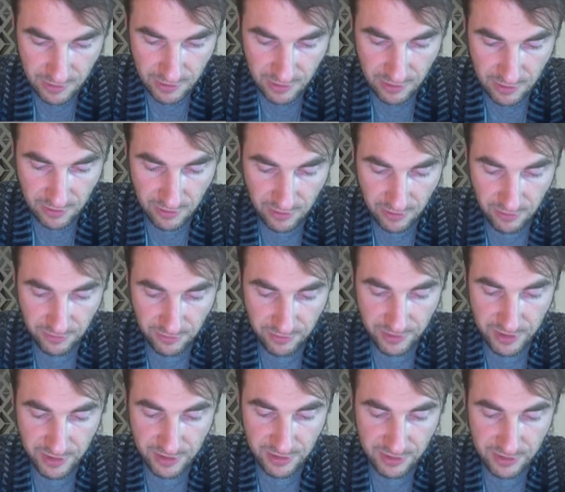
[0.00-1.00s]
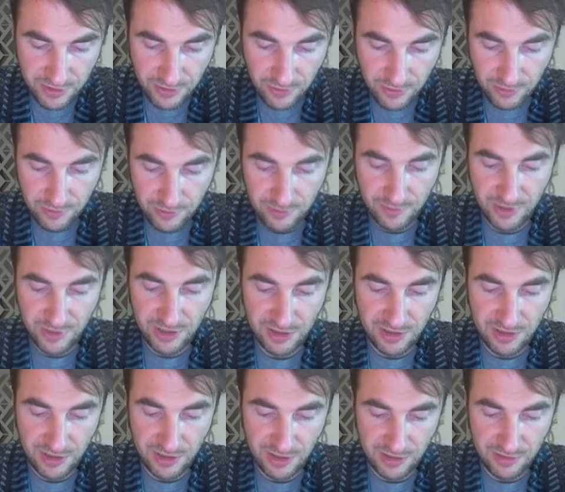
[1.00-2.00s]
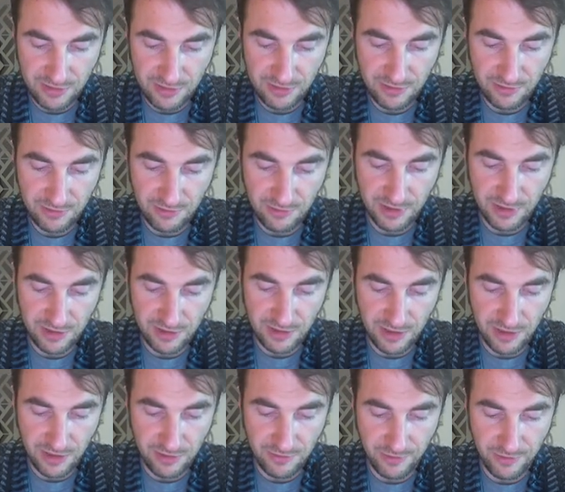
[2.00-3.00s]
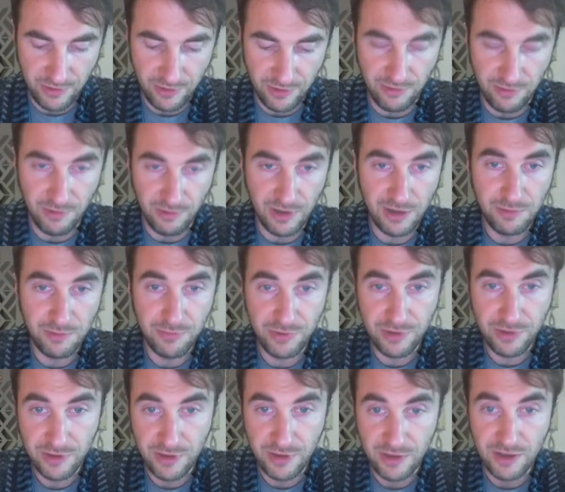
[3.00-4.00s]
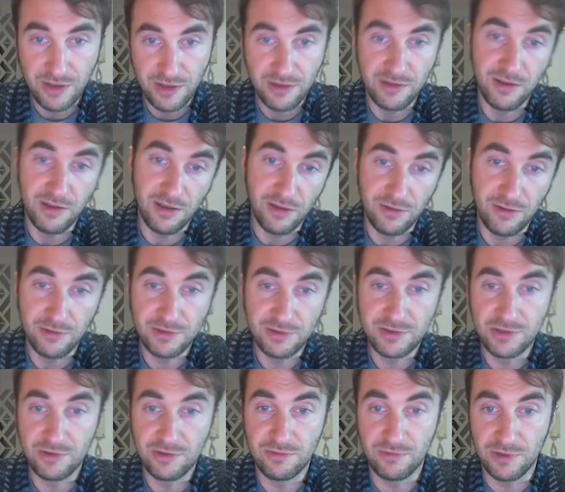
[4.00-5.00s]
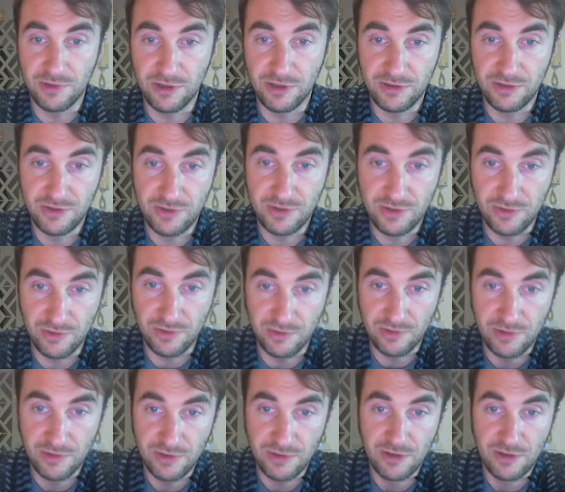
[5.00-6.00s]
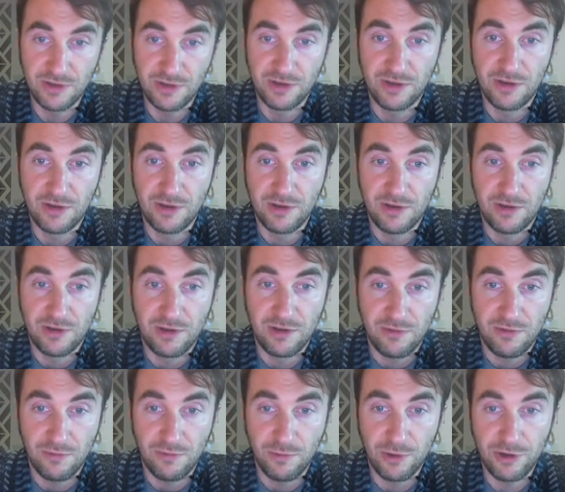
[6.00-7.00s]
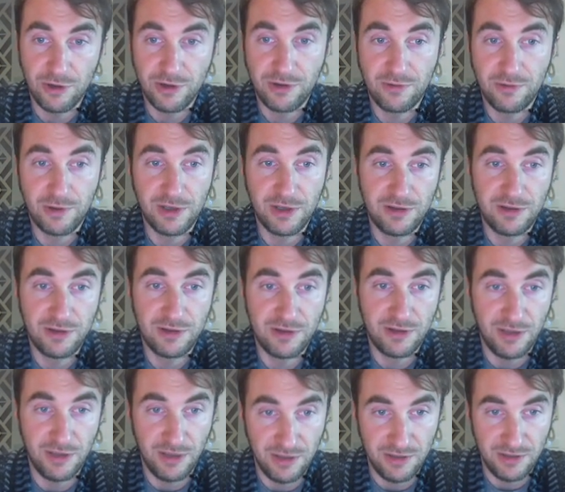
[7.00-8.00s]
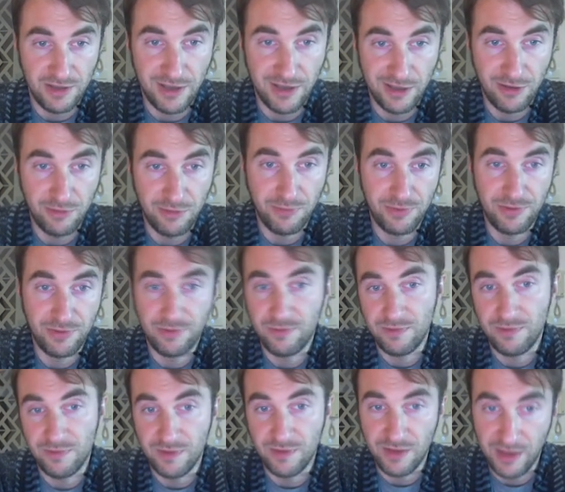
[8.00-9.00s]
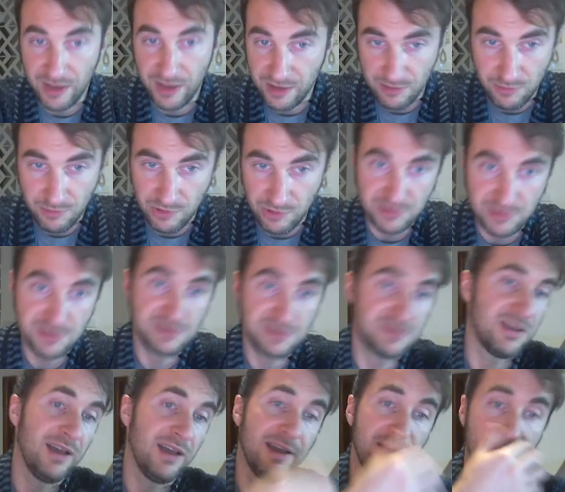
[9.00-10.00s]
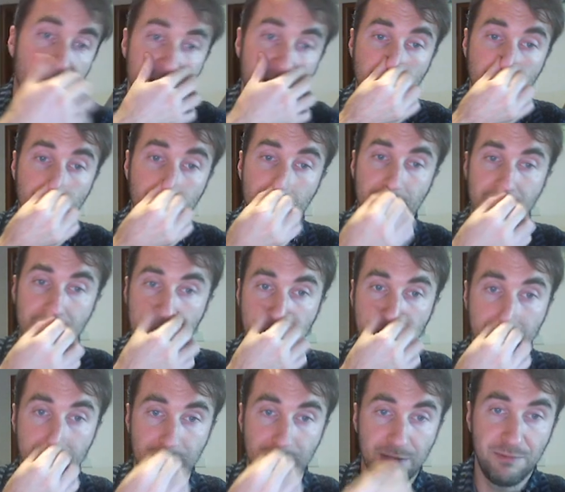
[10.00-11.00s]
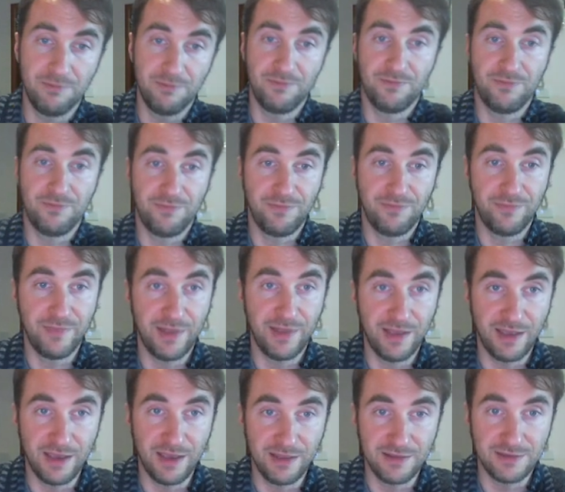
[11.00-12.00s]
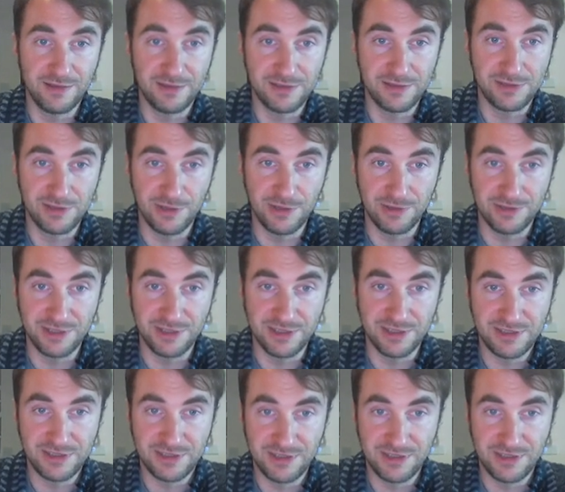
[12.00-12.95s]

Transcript: already told me that when they grow up, they also want to work with and help animals. I don't know. Again, this is all just